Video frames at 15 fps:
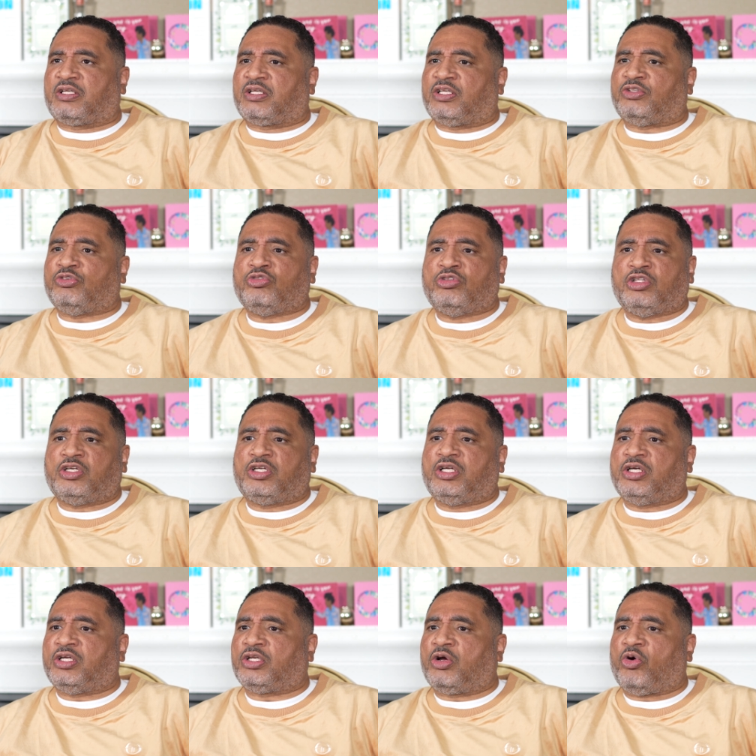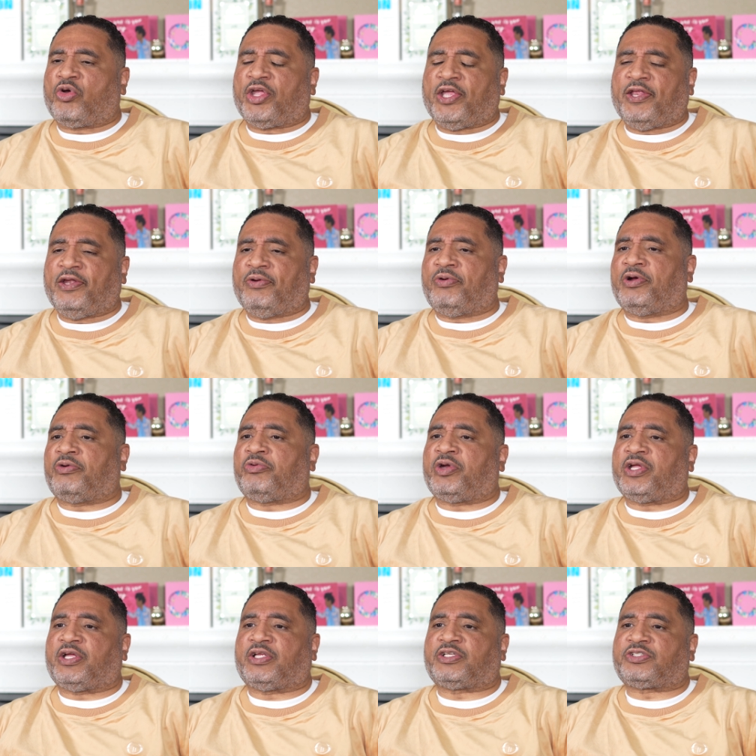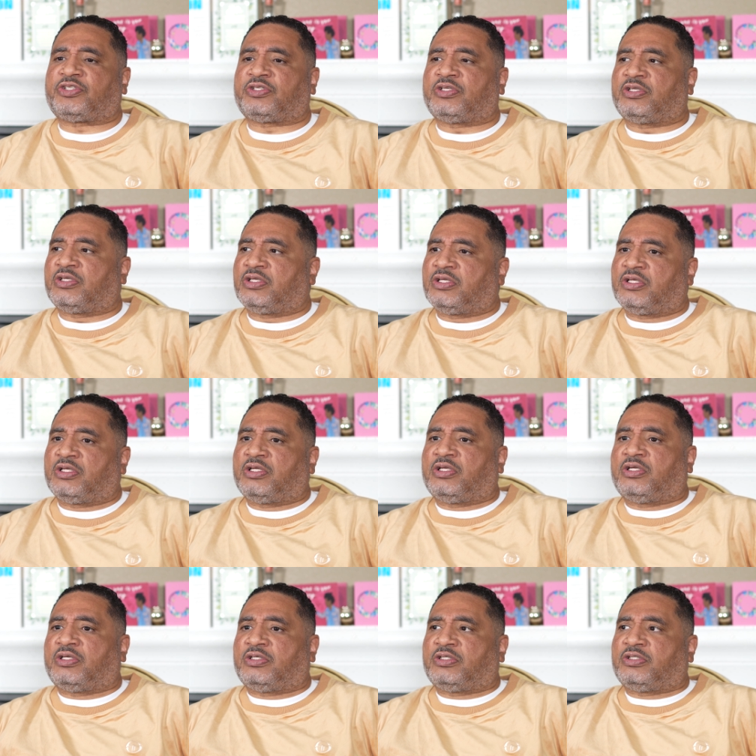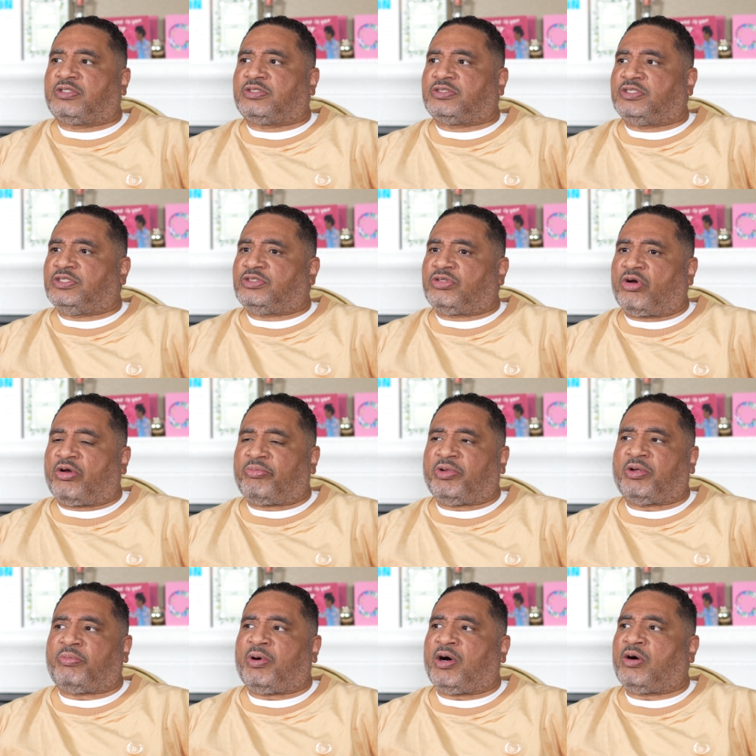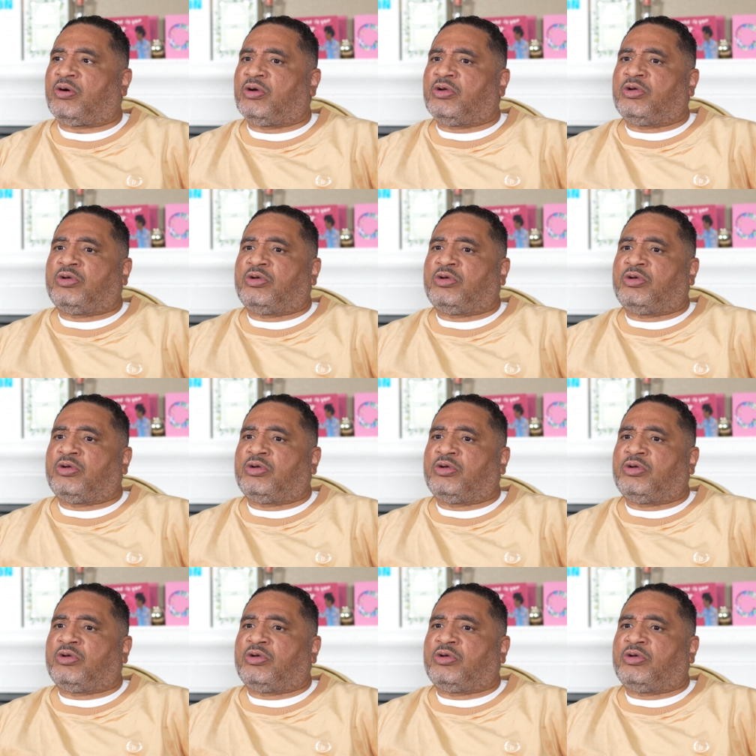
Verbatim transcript: You can look good and go anywhere, Reg. He taught me about,